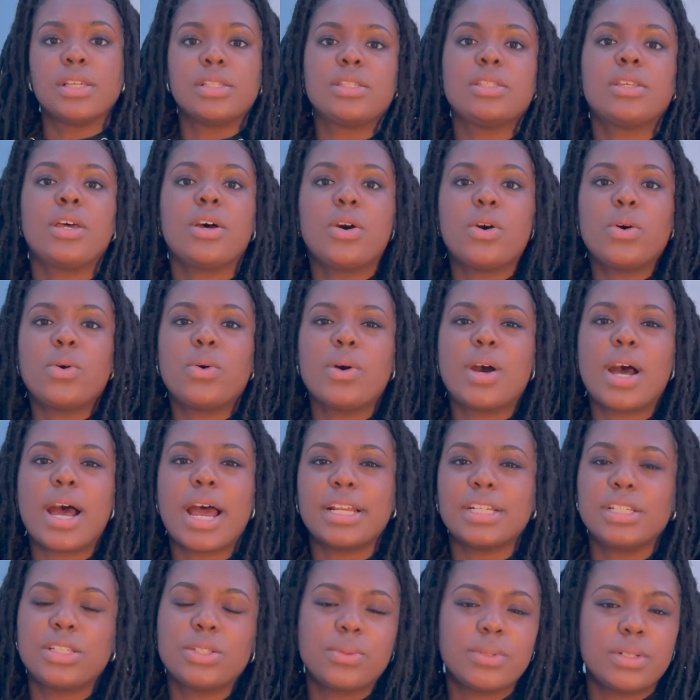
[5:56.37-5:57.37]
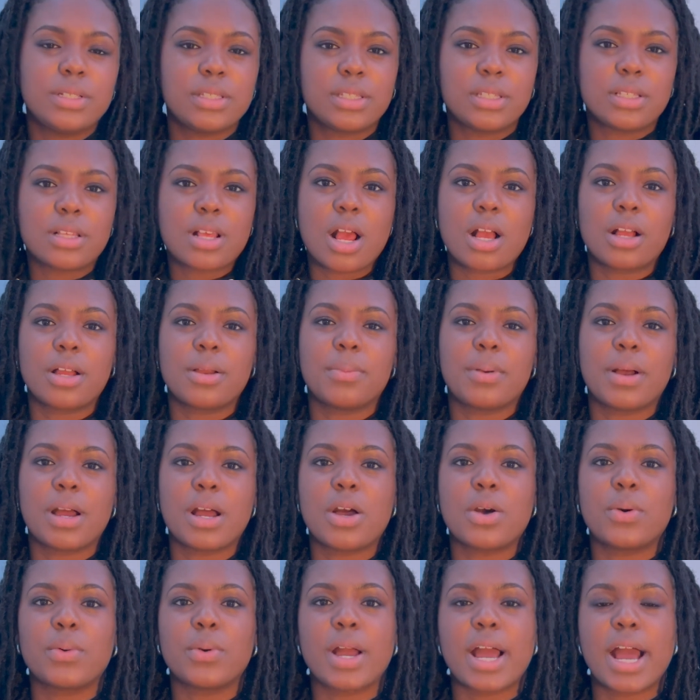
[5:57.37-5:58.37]
So I just wanted to talk
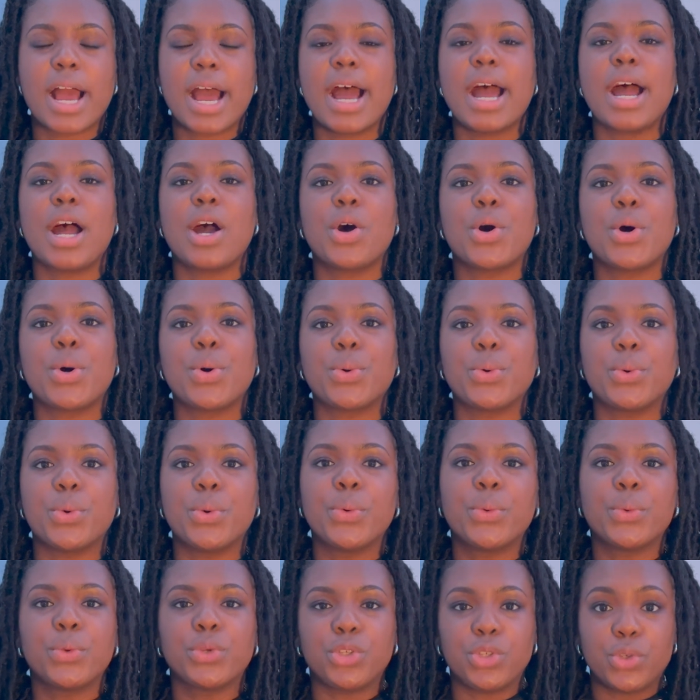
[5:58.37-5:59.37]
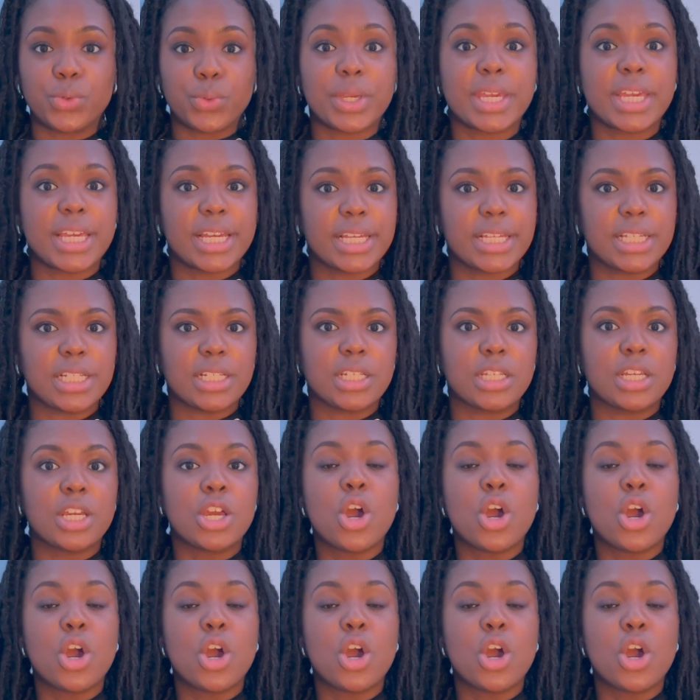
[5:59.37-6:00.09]
about how you can